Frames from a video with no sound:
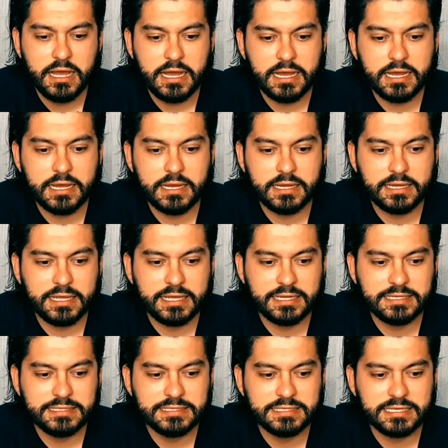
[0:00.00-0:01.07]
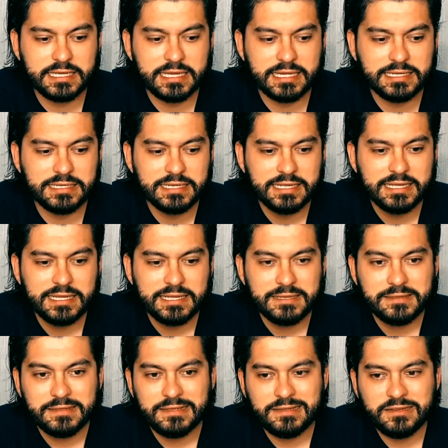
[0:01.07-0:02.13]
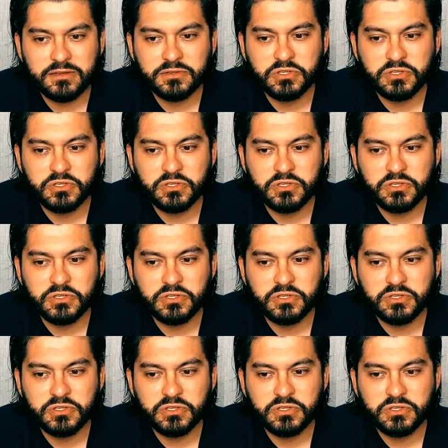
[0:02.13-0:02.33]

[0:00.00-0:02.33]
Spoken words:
and you know,